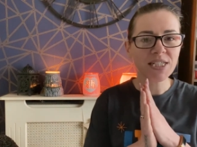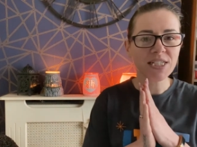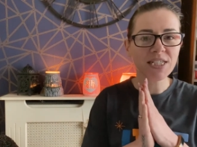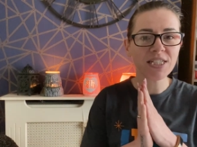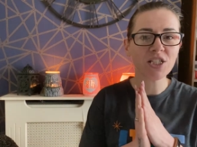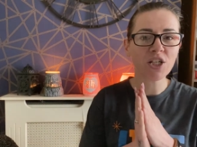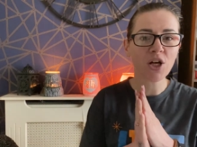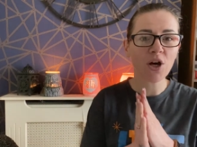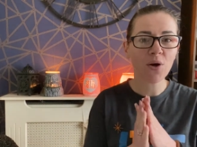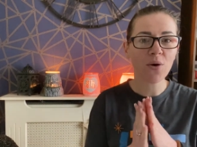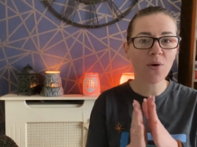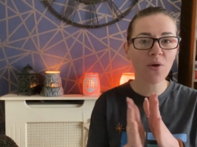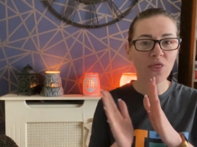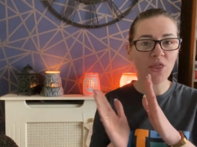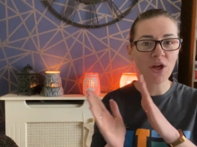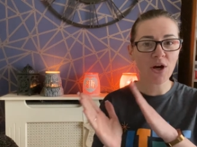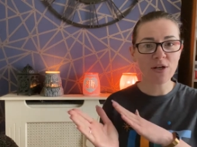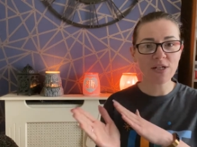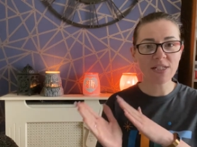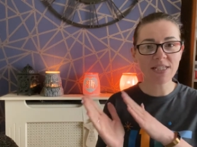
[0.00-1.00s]
So
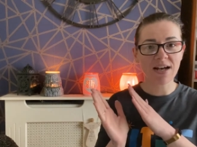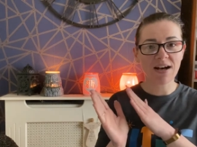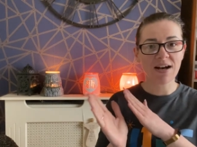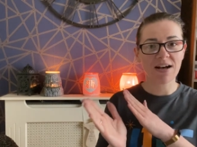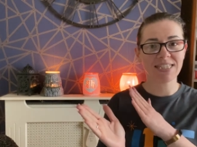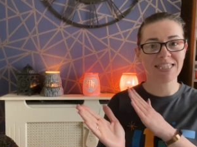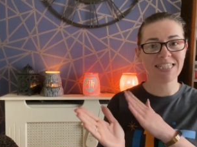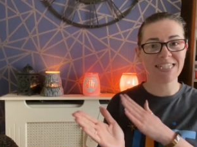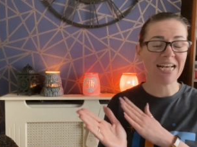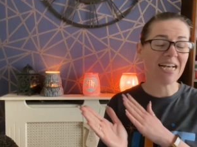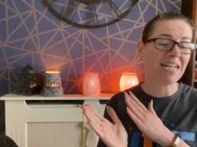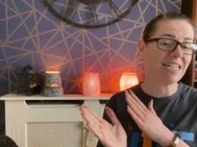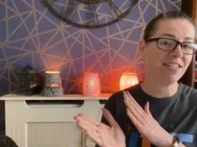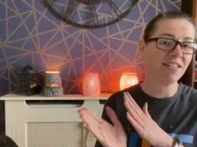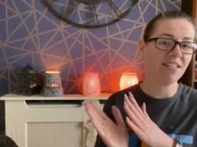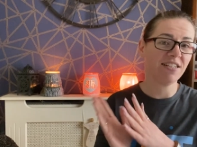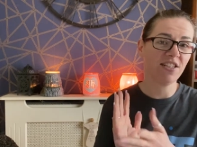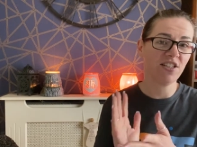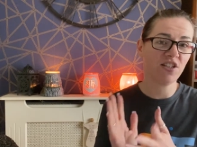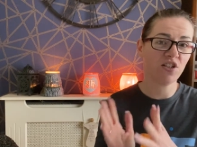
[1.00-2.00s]
those are
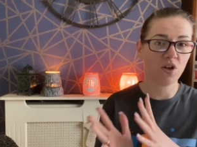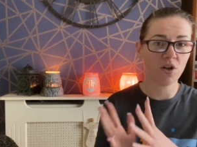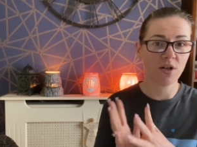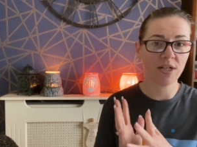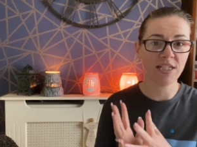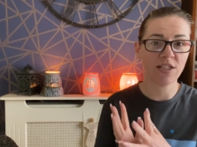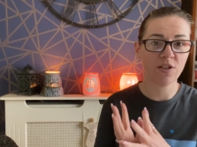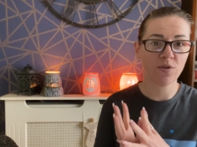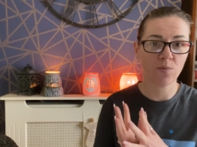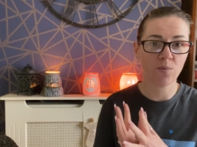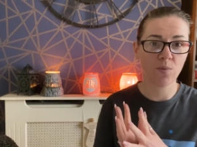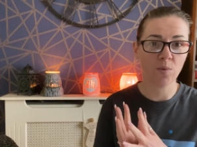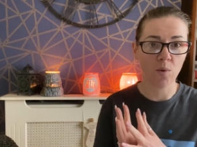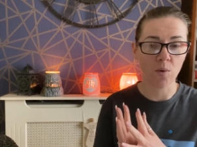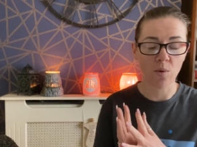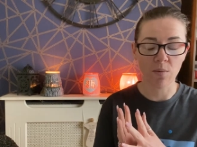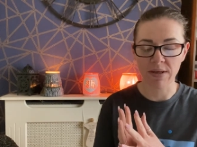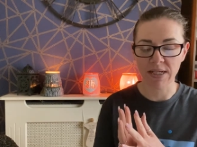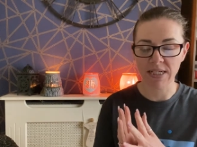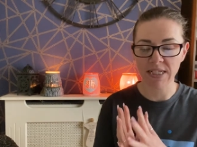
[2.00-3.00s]
standard sized
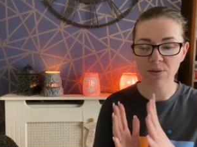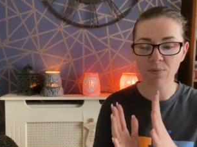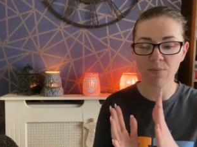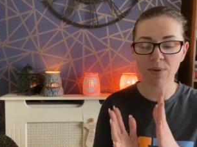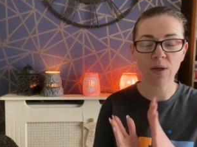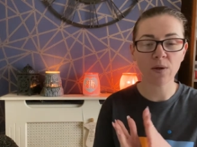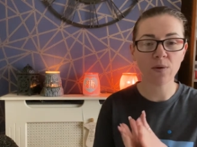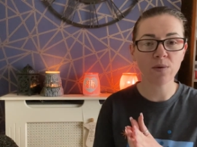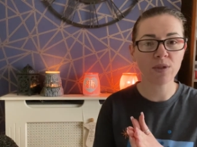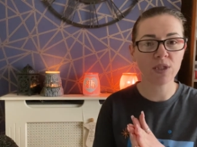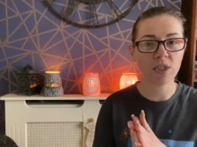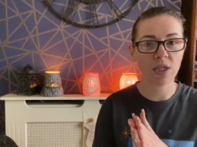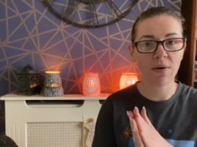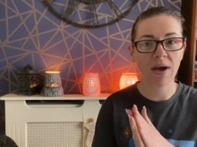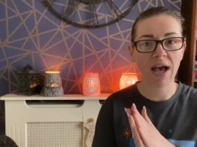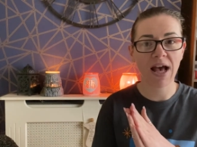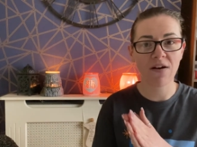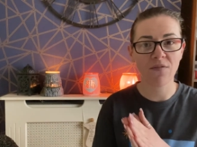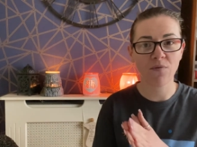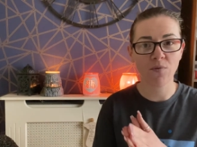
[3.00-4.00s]
warmers. We also
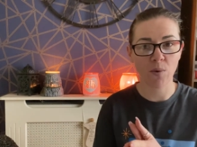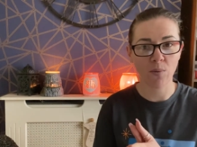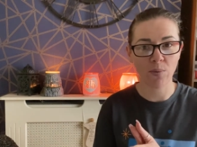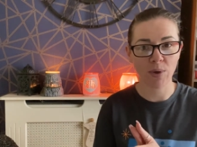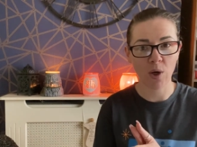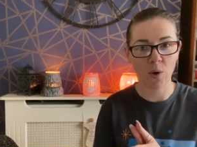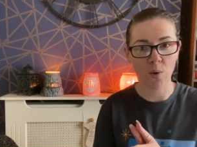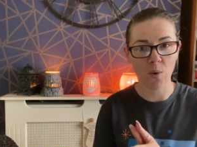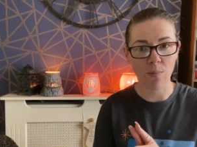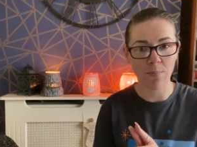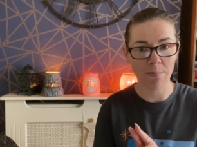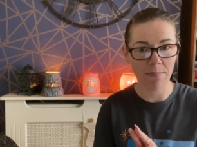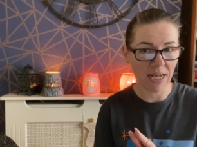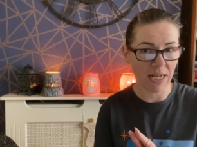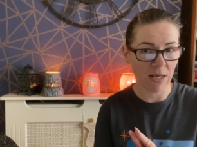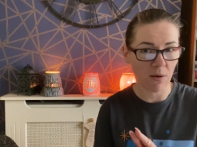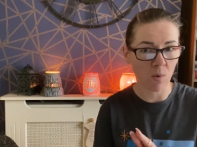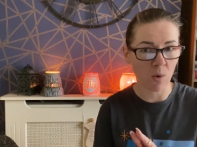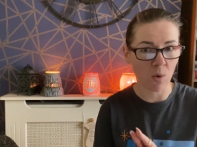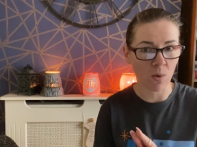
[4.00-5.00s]
have what we call
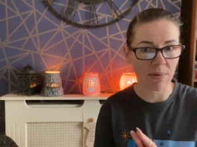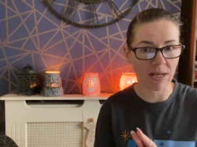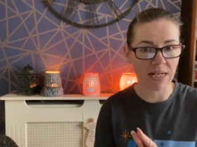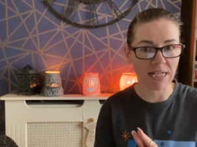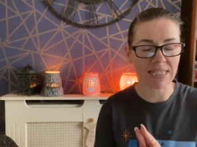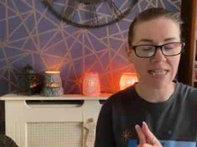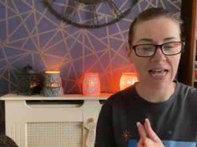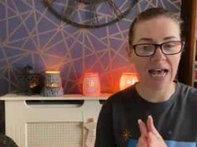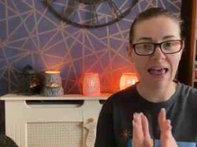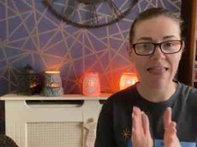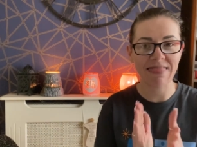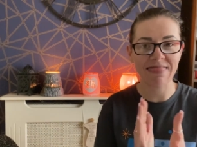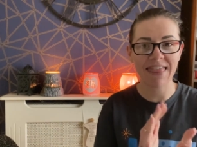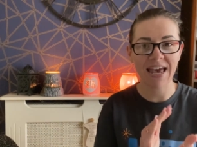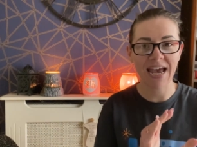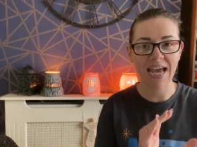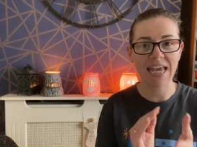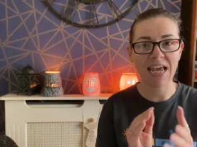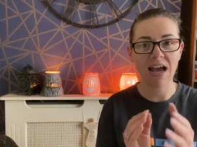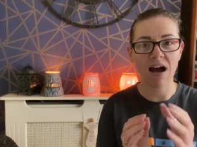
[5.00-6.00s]
mini warmers, and
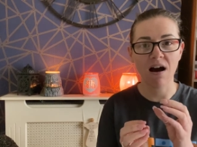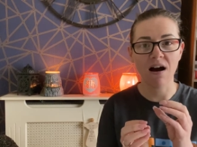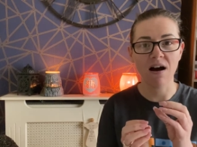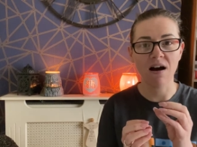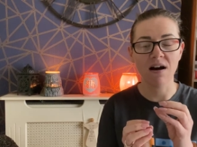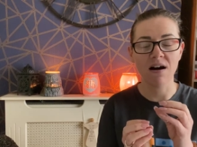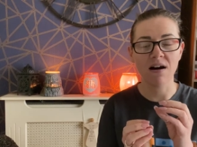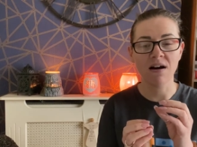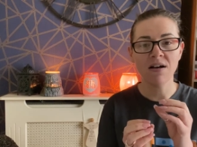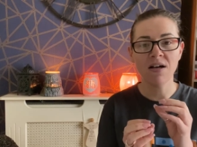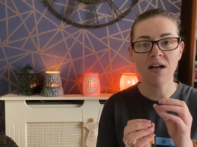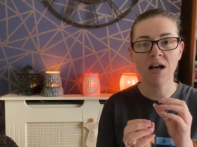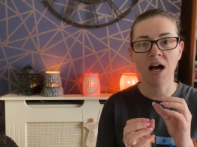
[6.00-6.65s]
they are